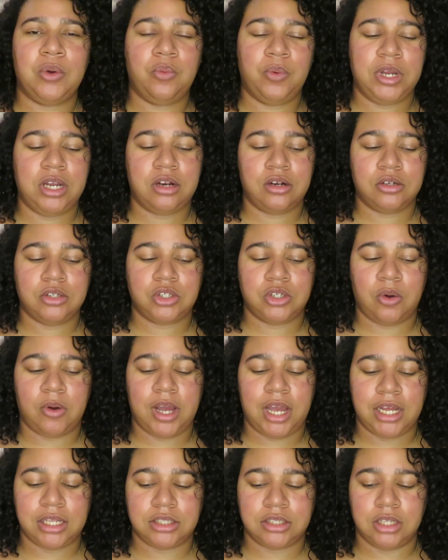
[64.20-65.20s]
weird. So I
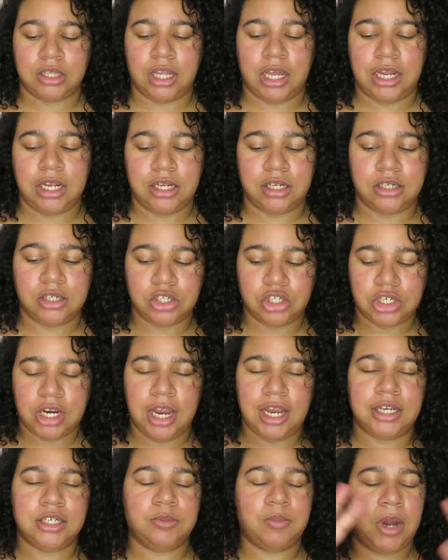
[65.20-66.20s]
had to like
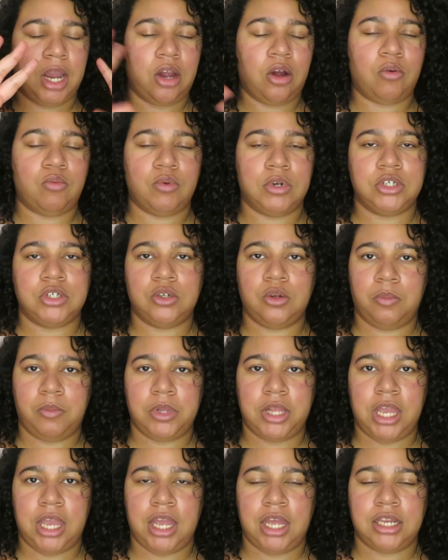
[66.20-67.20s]
change my original
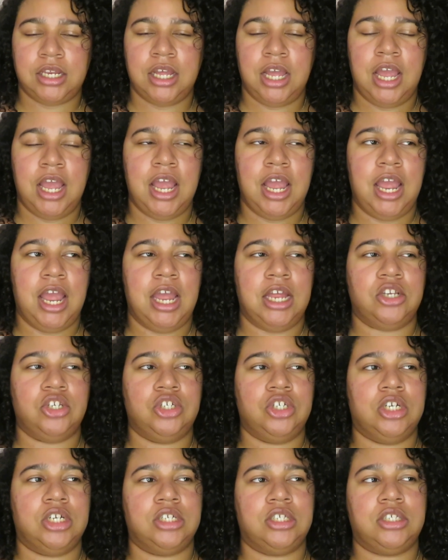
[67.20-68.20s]
plan and
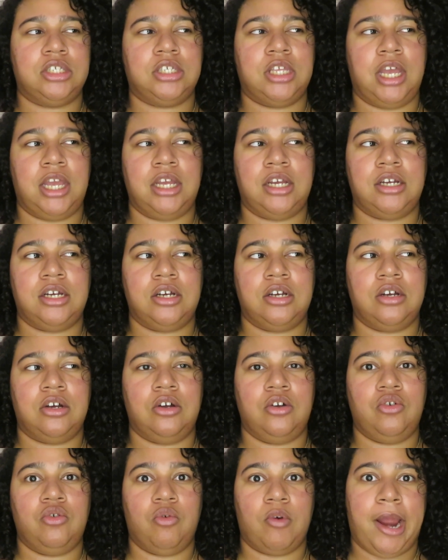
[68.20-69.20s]
just like
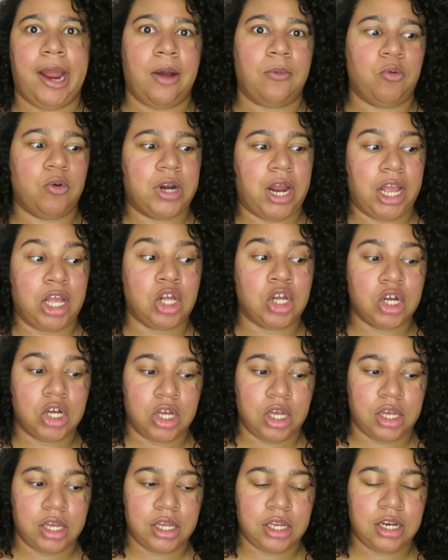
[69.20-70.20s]
grab what I
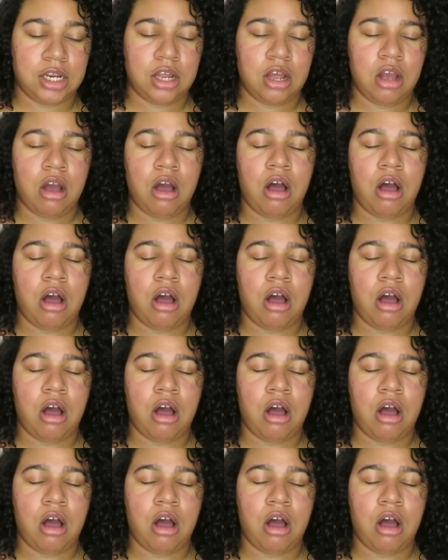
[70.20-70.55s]
could.